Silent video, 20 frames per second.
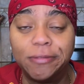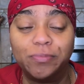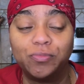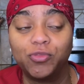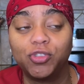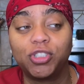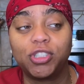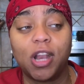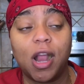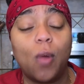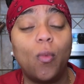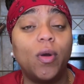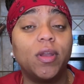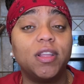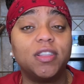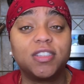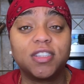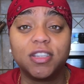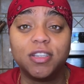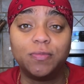So I wanted
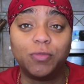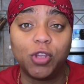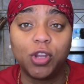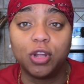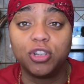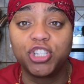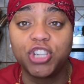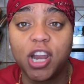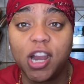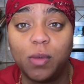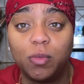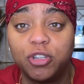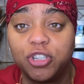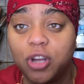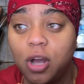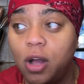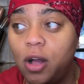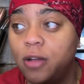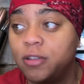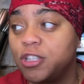to, you know, share that with y'all.